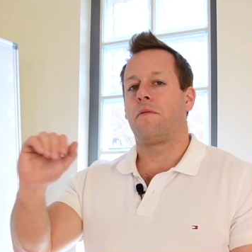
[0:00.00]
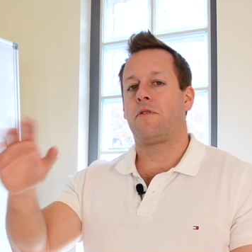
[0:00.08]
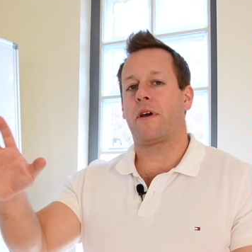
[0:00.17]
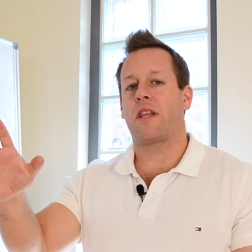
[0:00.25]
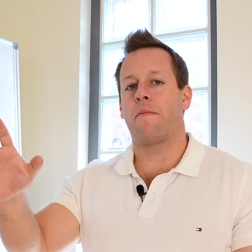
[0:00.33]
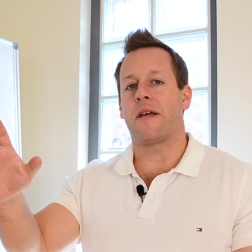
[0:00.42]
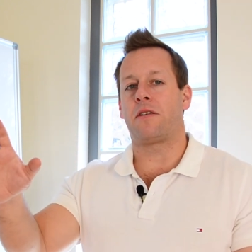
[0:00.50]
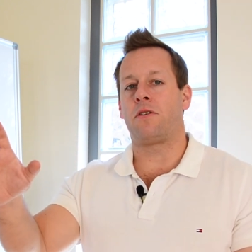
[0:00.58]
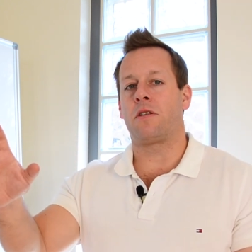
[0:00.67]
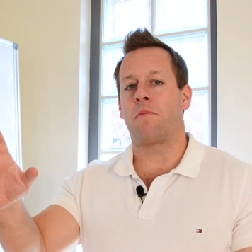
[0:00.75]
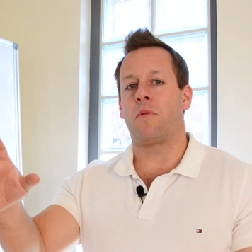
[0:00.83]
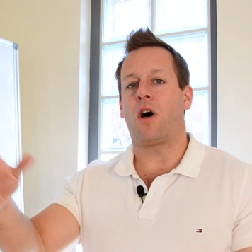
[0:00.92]
Directly
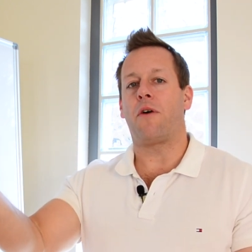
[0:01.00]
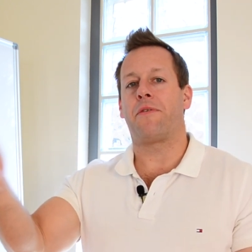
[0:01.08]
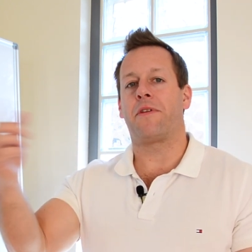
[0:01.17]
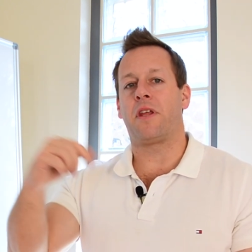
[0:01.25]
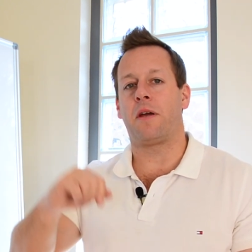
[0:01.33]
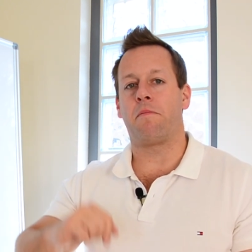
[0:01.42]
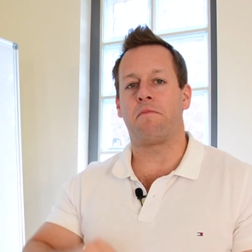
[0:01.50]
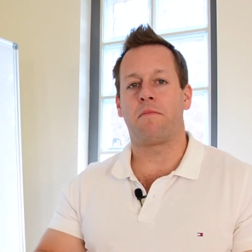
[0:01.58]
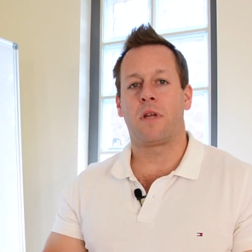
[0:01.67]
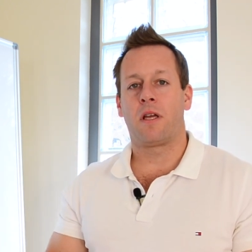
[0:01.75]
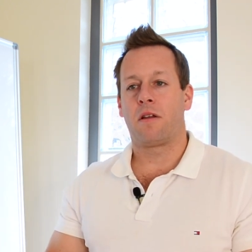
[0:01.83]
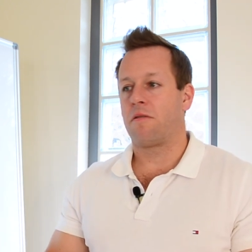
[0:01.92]
message them, offer them
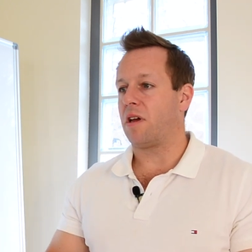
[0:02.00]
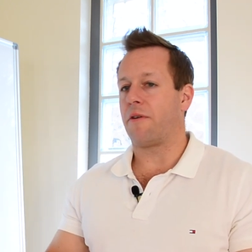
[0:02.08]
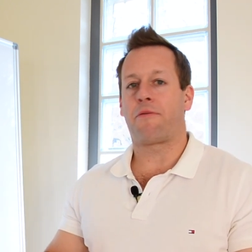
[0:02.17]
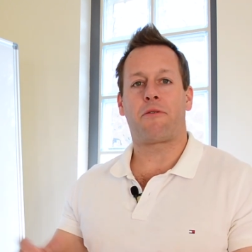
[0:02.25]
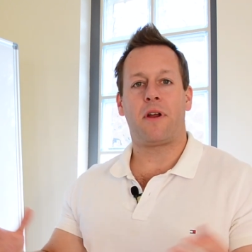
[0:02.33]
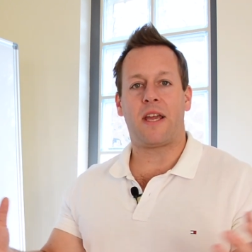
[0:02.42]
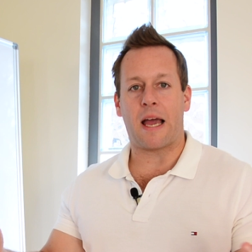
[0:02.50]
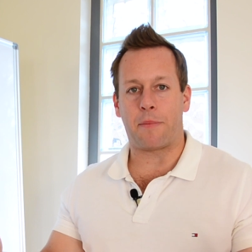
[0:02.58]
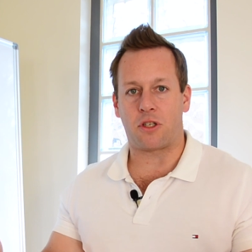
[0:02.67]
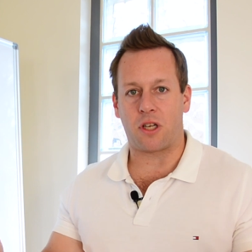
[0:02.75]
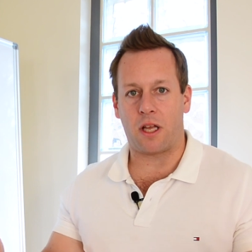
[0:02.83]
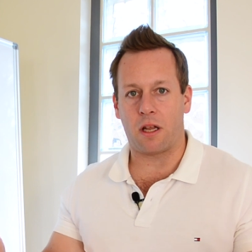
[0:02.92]
a free
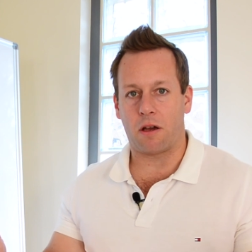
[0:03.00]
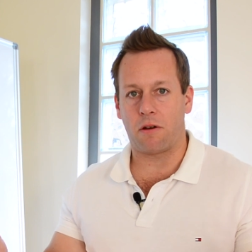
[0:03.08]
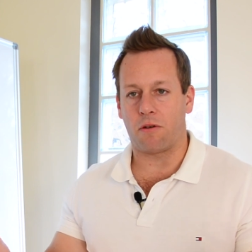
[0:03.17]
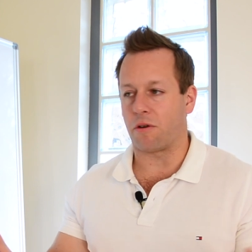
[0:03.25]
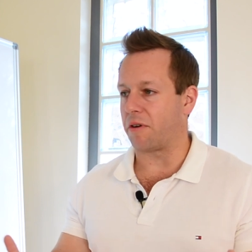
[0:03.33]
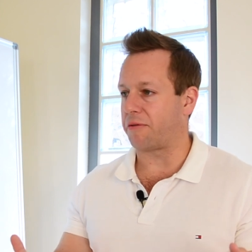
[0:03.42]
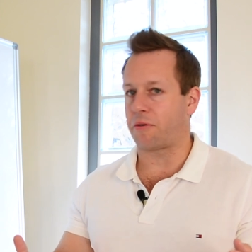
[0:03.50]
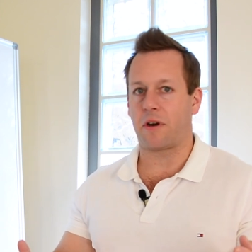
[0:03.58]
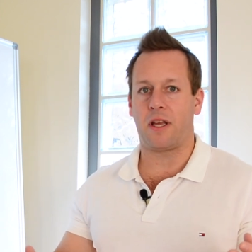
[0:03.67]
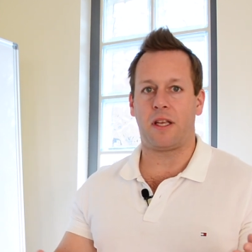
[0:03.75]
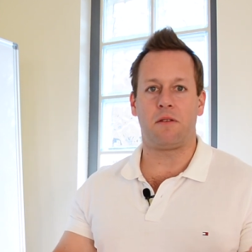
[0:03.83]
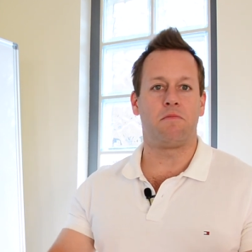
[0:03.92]
cappuccino or a
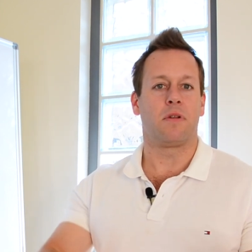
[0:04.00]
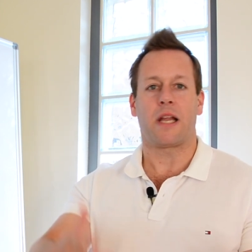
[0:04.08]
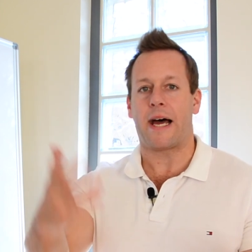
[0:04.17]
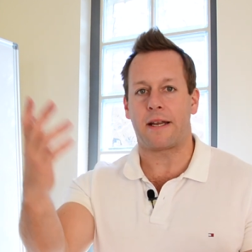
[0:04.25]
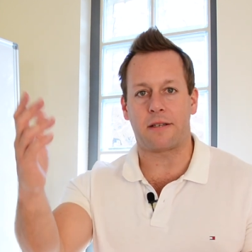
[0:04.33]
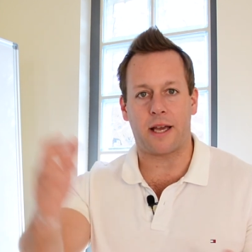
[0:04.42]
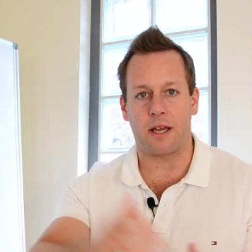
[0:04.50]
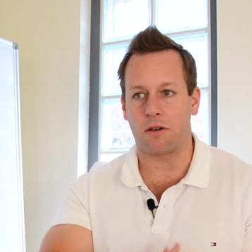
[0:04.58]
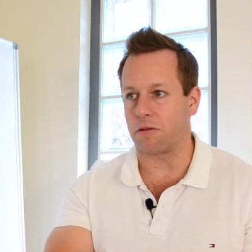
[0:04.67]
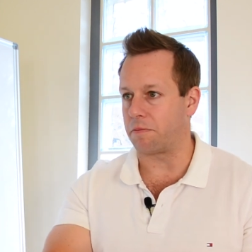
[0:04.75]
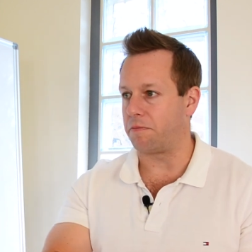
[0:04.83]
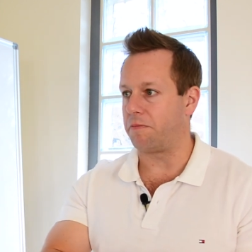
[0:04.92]
free latte
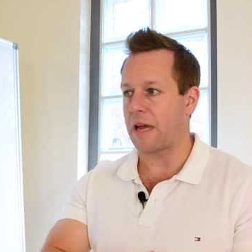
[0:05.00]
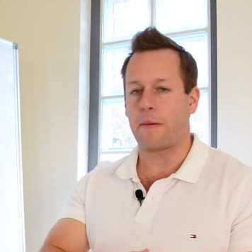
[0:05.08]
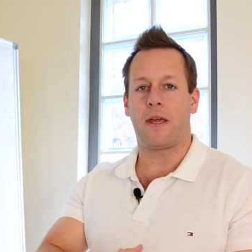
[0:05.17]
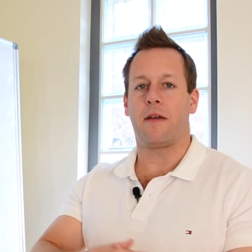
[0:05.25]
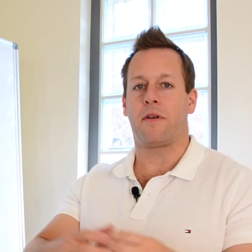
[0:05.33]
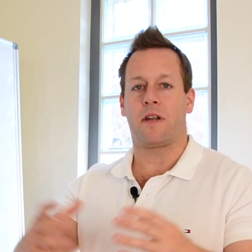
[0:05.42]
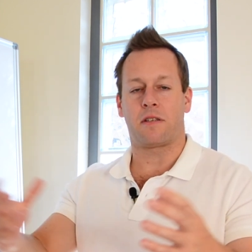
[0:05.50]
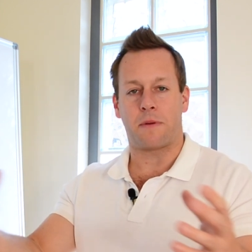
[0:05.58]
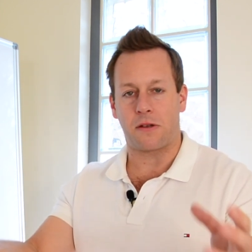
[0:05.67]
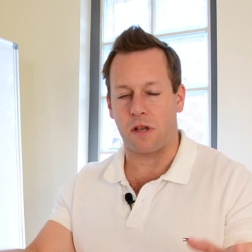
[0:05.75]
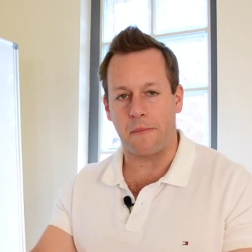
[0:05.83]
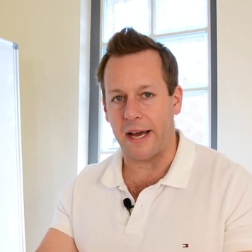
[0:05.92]
or maybe even an
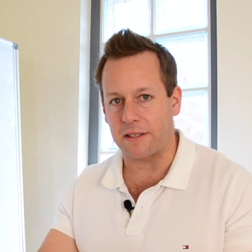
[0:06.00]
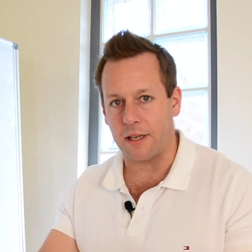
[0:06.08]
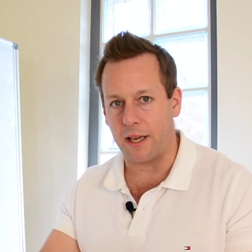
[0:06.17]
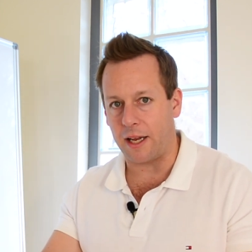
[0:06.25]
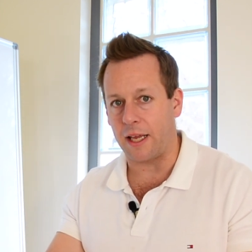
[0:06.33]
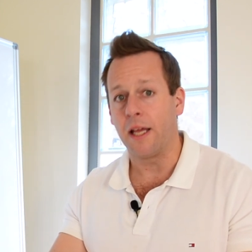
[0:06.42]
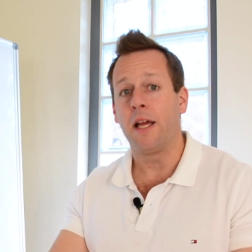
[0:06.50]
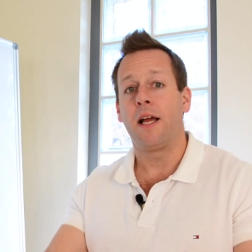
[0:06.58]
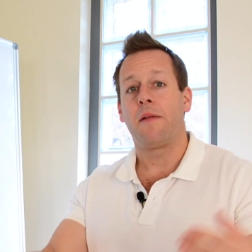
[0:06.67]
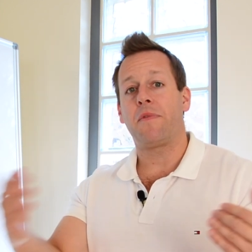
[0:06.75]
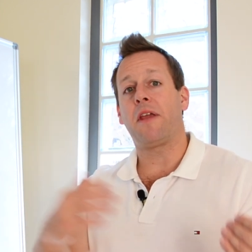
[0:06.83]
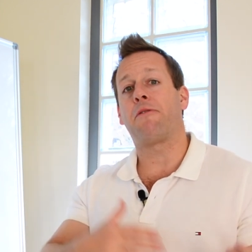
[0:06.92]
espresso martini
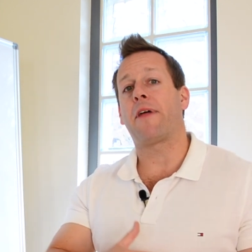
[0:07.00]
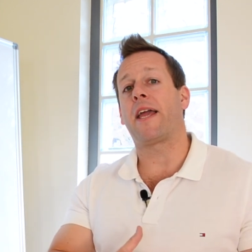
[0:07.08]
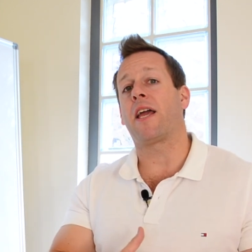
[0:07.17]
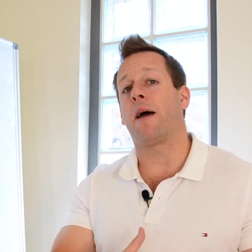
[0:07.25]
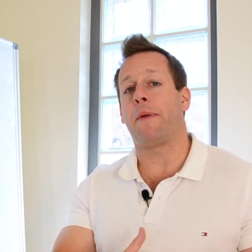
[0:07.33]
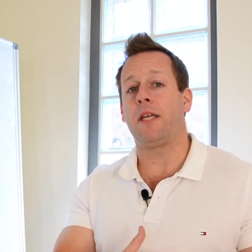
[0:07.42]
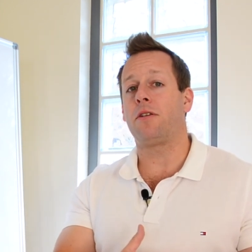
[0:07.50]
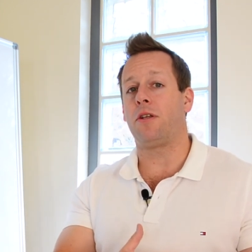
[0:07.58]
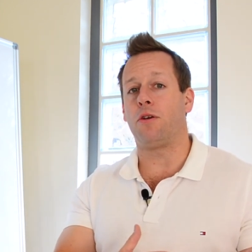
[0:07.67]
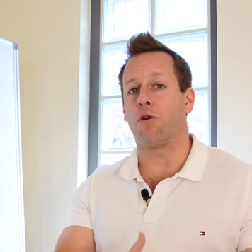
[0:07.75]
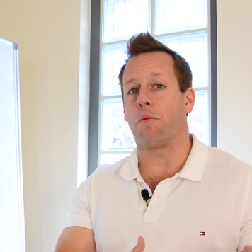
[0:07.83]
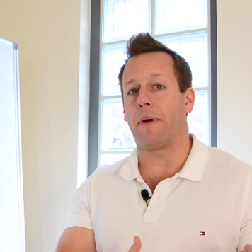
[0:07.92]
if they come into
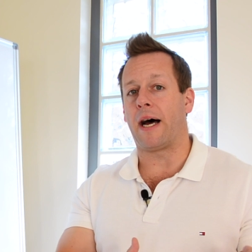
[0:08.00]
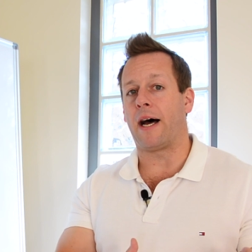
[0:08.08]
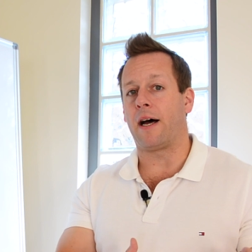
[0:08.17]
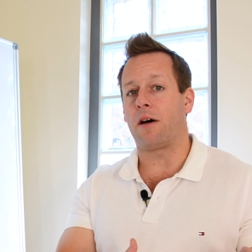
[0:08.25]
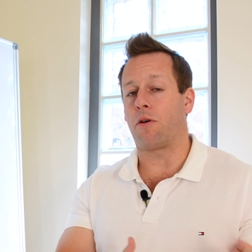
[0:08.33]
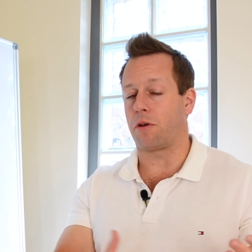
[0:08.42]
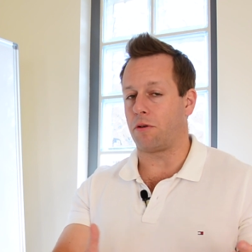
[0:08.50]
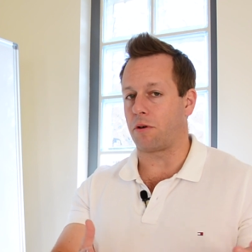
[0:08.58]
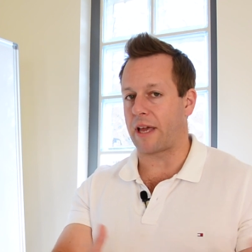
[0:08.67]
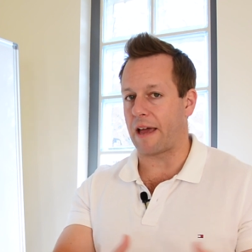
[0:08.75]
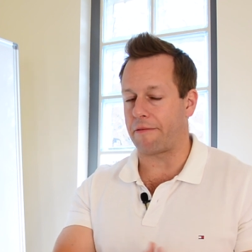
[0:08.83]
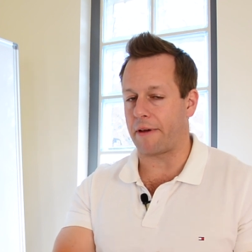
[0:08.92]
your bar or your
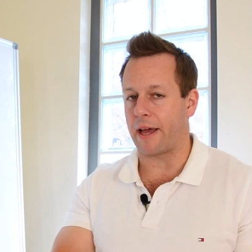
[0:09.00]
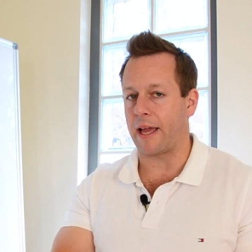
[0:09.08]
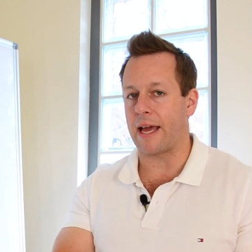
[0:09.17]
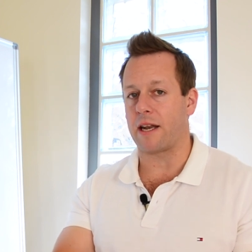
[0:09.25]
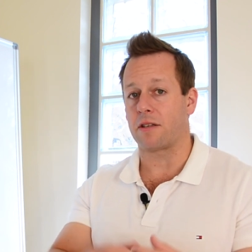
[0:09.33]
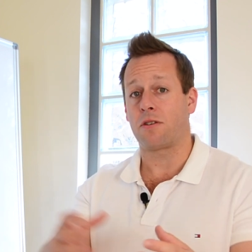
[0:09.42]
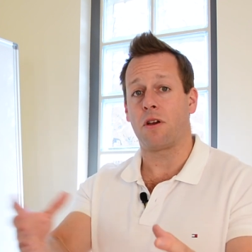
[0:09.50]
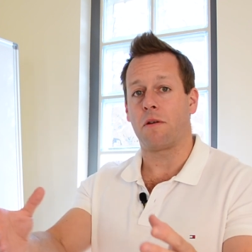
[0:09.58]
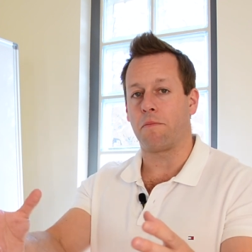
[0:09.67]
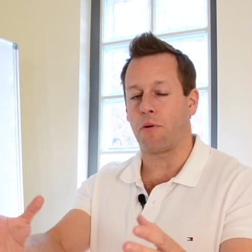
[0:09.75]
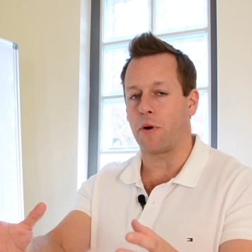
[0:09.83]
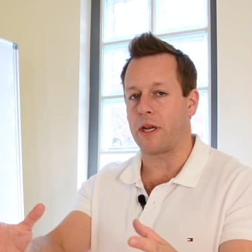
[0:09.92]
cafe at a
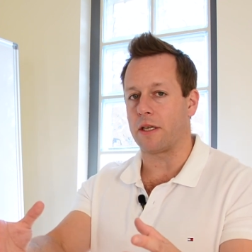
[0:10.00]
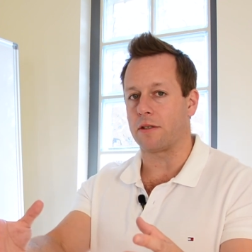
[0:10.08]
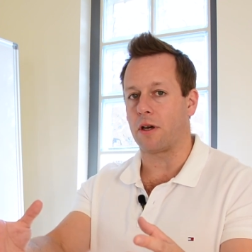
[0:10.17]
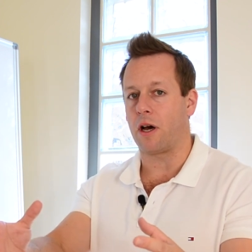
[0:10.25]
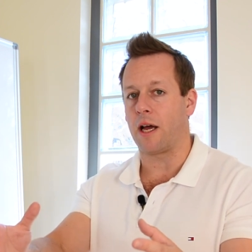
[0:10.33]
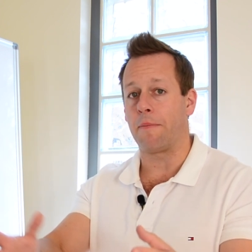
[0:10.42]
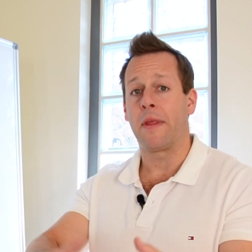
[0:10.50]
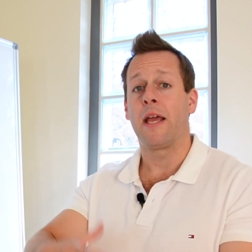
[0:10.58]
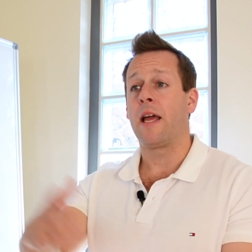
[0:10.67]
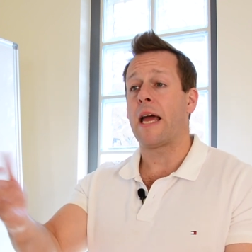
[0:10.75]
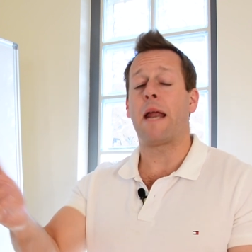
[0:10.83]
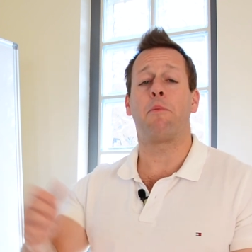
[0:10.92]
certain point in time
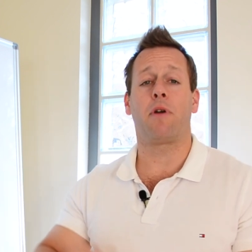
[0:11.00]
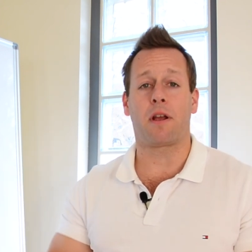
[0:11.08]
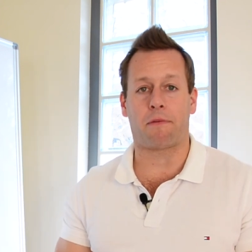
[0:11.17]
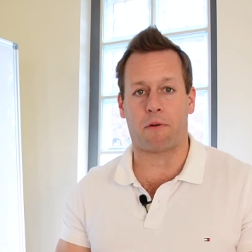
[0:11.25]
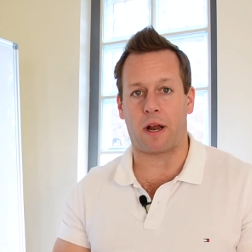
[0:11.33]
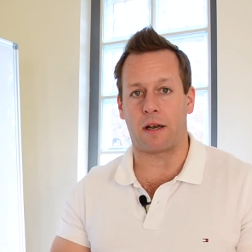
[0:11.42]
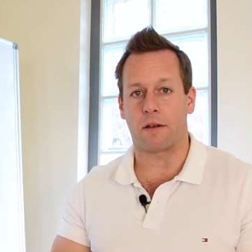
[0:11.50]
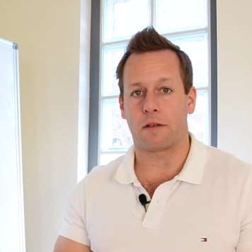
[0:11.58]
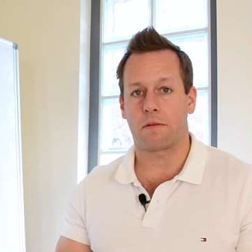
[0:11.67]
and bring a friend.